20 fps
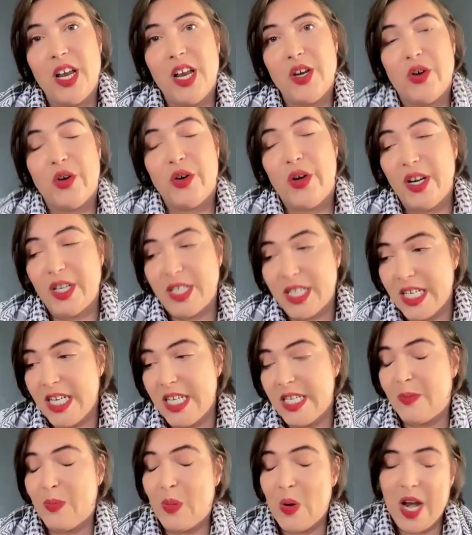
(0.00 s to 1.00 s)
you know,
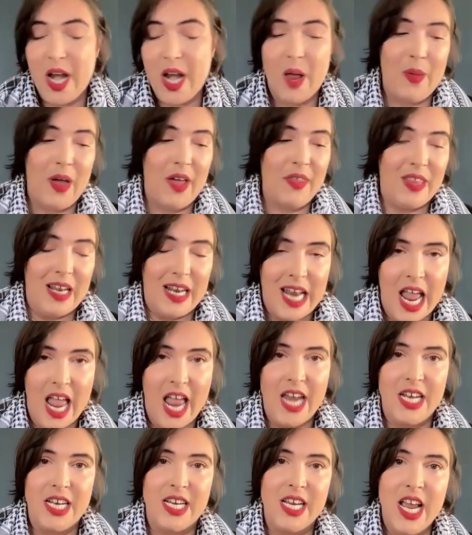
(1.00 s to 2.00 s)
Ottilia's point about the
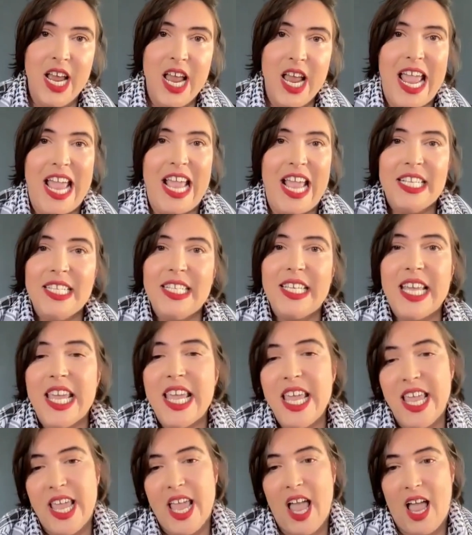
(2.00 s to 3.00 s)
land is
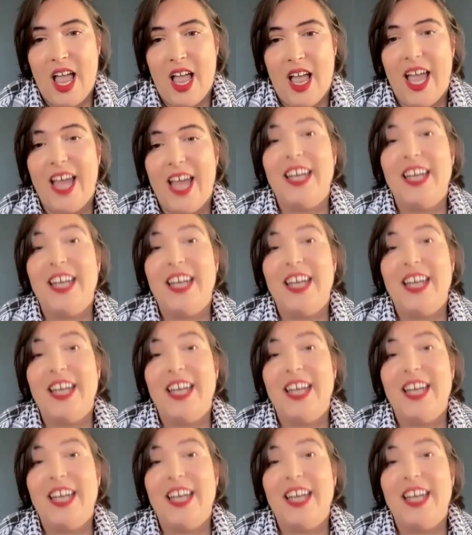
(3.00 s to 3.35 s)
key here.